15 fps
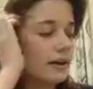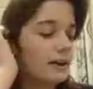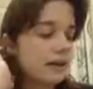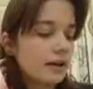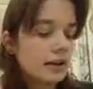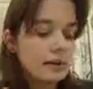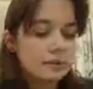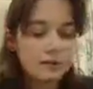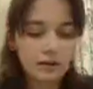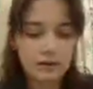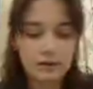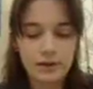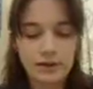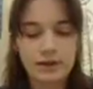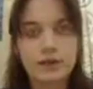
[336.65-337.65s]
I think I'm going to
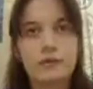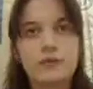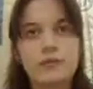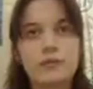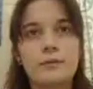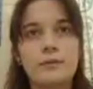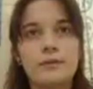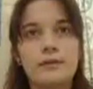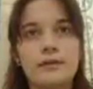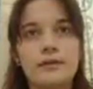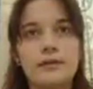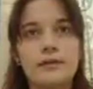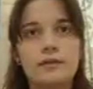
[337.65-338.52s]
go ahead and go with my